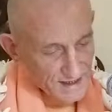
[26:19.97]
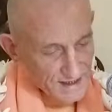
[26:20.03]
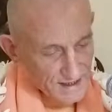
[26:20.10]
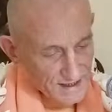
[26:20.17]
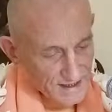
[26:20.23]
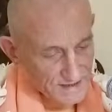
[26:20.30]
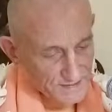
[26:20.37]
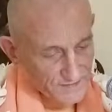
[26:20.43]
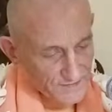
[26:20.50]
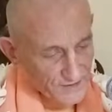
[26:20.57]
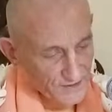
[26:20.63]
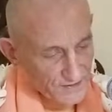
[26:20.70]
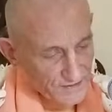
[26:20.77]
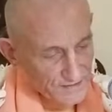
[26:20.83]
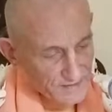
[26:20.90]
It is
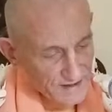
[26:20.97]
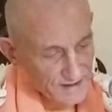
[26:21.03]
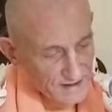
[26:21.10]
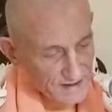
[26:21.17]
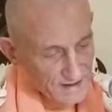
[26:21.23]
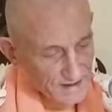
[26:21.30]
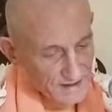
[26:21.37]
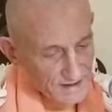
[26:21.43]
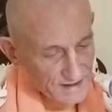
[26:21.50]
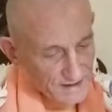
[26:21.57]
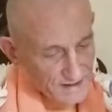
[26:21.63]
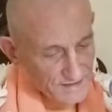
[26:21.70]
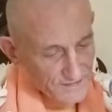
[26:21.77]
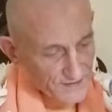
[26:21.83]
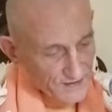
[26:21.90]
performed
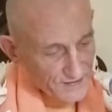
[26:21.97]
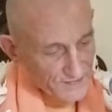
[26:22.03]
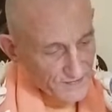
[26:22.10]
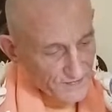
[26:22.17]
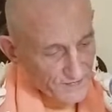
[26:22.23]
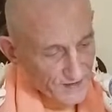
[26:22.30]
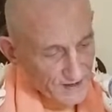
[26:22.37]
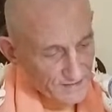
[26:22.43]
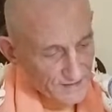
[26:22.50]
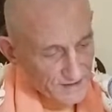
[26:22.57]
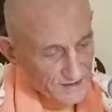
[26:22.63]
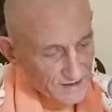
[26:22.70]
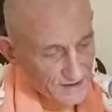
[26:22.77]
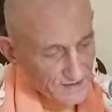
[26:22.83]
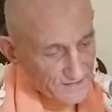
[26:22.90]
for the
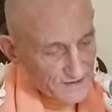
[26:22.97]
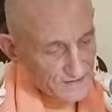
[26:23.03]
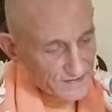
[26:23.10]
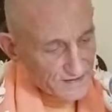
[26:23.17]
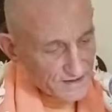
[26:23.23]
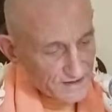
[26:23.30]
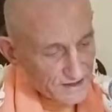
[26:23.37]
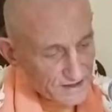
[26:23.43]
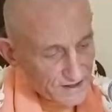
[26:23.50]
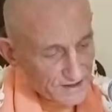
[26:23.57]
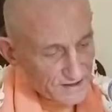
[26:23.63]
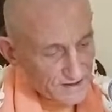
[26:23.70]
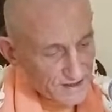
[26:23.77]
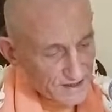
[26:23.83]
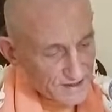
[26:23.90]
fulfillment of
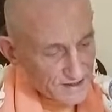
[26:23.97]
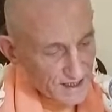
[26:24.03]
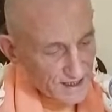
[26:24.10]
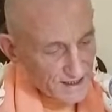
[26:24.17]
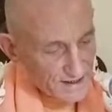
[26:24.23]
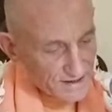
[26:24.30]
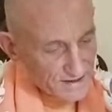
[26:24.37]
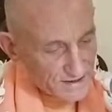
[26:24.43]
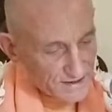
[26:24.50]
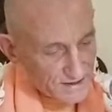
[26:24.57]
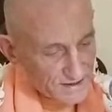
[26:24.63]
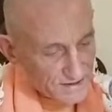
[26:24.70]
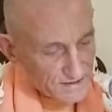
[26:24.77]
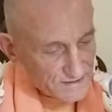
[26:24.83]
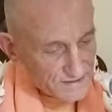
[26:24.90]
certain
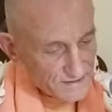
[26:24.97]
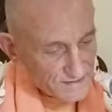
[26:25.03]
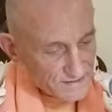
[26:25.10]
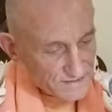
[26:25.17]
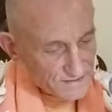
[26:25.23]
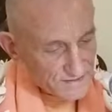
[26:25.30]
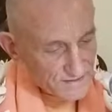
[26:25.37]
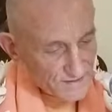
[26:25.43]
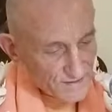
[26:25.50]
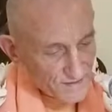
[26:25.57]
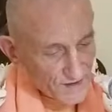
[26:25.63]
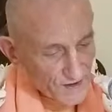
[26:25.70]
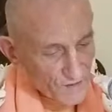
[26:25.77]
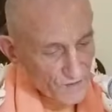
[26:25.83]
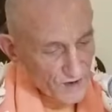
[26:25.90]
desires.
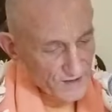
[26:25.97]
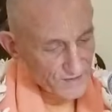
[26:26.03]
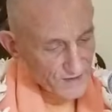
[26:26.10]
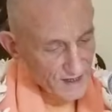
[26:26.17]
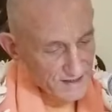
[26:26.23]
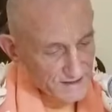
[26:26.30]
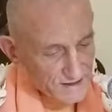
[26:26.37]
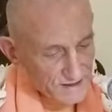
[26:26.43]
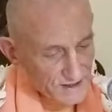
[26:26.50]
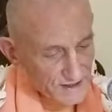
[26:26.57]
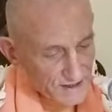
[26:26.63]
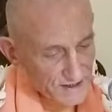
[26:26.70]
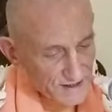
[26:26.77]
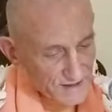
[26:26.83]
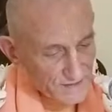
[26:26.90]
One rises
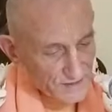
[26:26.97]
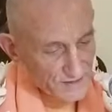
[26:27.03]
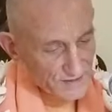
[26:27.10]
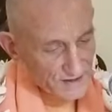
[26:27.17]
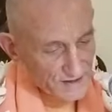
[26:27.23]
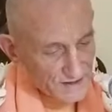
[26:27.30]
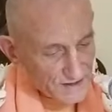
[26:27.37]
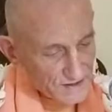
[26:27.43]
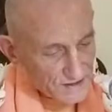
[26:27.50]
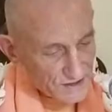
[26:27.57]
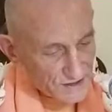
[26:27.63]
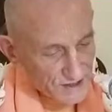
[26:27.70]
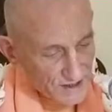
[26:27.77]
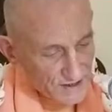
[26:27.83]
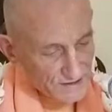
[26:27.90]
early in the
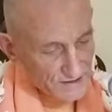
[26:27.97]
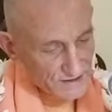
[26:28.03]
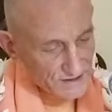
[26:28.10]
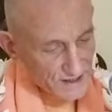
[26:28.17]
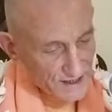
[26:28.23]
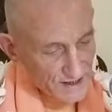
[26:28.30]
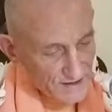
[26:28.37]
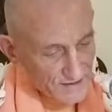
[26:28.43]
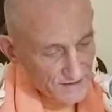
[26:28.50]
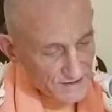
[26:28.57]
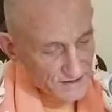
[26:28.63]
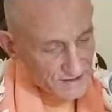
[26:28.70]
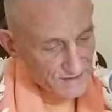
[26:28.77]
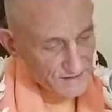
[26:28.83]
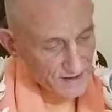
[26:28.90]
morning, chants the Hare
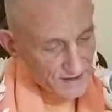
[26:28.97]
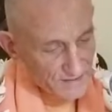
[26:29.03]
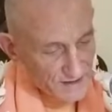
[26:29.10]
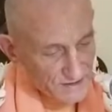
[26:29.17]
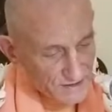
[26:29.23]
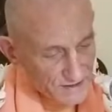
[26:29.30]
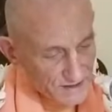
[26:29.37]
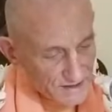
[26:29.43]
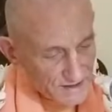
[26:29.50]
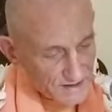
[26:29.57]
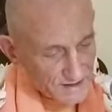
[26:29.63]
Krishna Maha Mantra,